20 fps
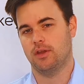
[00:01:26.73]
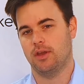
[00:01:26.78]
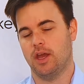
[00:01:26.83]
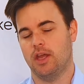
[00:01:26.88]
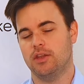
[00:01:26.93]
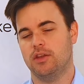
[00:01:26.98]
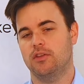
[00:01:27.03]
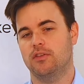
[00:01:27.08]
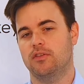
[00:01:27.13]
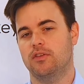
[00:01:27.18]
And
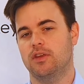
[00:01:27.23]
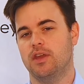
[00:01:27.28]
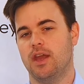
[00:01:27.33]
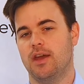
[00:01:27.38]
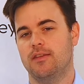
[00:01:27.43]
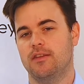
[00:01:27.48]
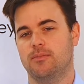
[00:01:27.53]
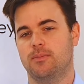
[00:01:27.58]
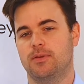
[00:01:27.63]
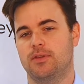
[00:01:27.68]
you can see how
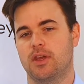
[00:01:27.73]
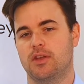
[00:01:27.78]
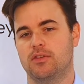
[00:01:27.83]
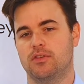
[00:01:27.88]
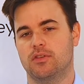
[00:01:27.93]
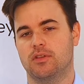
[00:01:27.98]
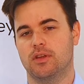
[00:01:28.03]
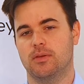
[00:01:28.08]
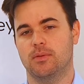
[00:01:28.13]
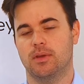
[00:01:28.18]
this
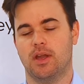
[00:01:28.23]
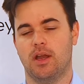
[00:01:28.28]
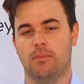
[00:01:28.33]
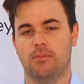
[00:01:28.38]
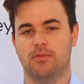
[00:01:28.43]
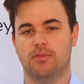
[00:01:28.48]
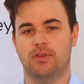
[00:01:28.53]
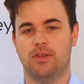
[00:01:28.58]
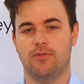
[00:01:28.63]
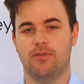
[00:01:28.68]
potentially
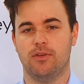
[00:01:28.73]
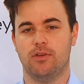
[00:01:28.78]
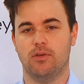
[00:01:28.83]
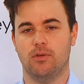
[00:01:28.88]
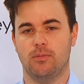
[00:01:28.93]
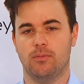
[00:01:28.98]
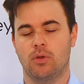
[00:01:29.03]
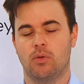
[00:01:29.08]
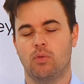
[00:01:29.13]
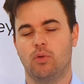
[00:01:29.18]
becomes
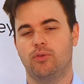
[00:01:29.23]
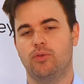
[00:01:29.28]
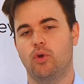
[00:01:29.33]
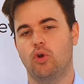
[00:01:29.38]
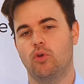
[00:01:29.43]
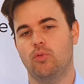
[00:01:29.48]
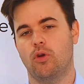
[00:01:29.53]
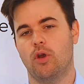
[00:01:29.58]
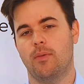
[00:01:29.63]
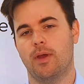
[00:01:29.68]
difficult. We'll
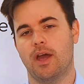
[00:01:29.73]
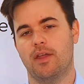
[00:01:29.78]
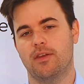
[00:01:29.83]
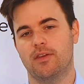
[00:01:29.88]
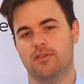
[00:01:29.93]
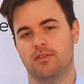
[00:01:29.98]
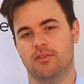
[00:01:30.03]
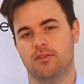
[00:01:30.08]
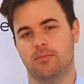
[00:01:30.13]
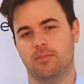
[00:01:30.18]
talk more about
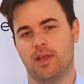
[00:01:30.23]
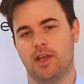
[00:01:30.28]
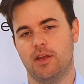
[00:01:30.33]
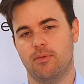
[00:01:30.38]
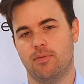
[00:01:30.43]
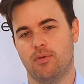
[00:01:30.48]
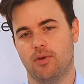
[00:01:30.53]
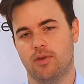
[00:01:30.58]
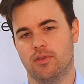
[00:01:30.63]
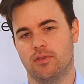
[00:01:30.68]
this in some later
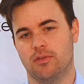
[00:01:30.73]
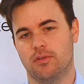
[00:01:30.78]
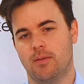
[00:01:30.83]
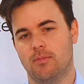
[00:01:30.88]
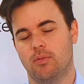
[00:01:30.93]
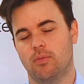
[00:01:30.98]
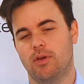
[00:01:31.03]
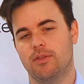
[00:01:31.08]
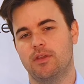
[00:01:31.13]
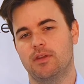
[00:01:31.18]
points.
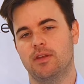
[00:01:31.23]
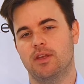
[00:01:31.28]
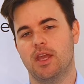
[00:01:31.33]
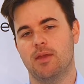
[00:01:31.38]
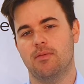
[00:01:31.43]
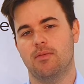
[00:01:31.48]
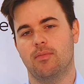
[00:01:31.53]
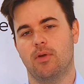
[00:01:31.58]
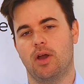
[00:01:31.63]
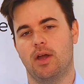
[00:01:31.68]
But one thing to keep
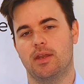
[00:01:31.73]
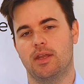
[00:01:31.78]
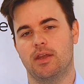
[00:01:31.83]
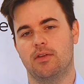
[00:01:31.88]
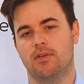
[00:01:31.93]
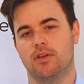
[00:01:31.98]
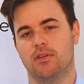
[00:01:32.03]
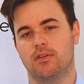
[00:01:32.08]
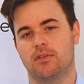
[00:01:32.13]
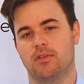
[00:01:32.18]
in mind here
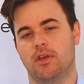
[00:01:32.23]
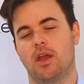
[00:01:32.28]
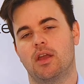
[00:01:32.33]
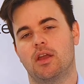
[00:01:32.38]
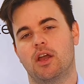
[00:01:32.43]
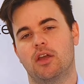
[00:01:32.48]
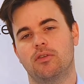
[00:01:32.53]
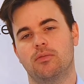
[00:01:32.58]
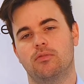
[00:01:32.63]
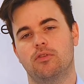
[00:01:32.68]
is
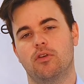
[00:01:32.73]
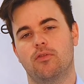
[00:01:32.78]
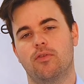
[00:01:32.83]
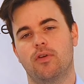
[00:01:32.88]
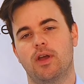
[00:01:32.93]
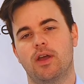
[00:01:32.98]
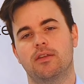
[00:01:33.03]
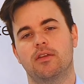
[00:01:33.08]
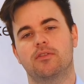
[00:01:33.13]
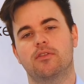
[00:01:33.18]
custom
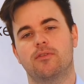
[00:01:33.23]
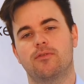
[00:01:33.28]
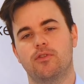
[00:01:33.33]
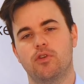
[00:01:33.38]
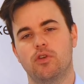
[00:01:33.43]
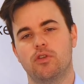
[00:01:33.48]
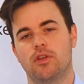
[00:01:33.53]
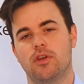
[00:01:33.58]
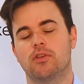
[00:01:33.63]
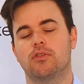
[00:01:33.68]
software does a
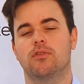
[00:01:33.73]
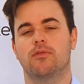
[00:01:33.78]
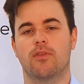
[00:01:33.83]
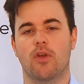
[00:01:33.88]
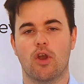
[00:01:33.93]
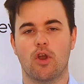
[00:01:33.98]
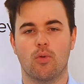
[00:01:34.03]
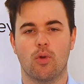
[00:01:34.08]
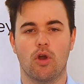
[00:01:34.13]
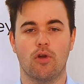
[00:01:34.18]
few things
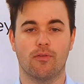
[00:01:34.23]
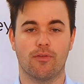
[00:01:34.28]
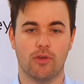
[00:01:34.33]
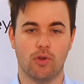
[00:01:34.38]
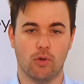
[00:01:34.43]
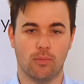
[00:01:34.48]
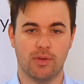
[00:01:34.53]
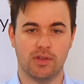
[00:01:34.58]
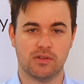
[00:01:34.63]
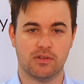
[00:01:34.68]
very well for
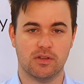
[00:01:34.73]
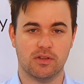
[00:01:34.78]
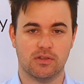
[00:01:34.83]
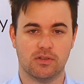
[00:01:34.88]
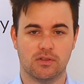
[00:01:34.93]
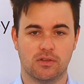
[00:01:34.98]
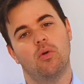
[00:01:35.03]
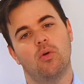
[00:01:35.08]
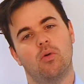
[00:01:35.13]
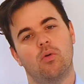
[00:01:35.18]
your
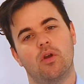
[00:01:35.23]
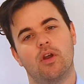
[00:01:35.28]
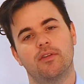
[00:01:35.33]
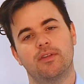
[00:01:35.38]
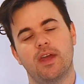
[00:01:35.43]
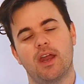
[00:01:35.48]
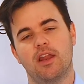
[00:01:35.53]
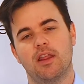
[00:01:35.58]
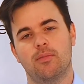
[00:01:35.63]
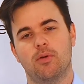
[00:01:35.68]
business, whereas
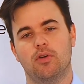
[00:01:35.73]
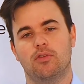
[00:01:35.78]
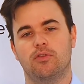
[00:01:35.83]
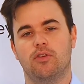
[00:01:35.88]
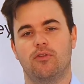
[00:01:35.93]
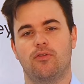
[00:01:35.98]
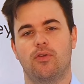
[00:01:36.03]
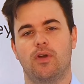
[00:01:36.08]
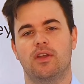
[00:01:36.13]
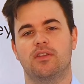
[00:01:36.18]
out-of-the-box
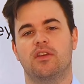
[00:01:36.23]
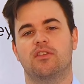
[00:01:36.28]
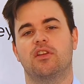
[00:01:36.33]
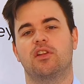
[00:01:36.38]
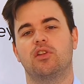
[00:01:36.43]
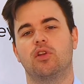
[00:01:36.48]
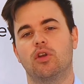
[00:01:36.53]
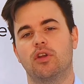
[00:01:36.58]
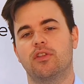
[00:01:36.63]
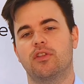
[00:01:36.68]
software does a
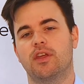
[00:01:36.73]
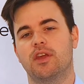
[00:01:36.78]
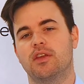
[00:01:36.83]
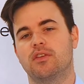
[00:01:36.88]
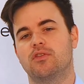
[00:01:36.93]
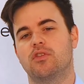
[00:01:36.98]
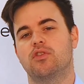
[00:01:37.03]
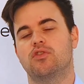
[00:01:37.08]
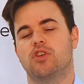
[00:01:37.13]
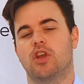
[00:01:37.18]
lot of
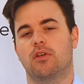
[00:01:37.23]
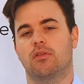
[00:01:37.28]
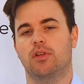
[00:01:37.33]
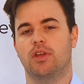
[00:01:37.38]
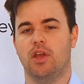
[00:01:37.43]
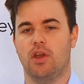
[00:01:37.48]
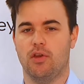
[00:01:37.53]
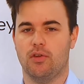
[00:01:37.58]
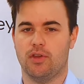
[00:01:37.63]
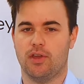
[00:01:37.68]
things
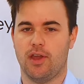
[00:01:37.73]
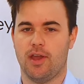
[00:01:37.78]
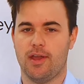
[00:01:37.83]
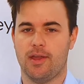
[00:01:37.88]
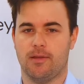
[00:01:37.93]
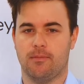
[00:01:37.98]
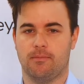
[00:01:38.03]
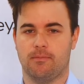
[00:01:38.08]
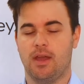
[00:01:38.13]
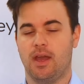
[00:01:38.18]
generally okay.
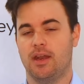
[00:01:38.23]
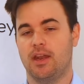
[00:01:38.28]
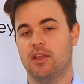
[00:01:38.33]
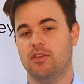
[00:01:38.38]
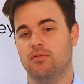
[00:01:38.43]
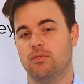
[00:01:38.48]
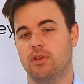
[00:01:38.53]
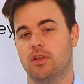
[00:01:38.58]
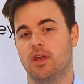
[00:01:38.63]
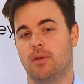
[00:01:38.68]
And
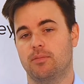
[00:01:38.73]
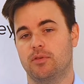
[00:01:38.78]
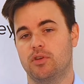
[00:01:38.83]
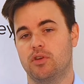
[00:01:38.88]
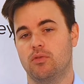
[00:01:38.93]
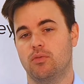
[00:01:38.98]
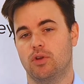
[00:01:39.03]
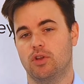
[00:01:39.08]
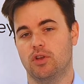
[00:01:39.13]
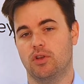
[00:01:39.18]
that's really up to
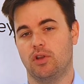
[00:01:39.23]
you what you'd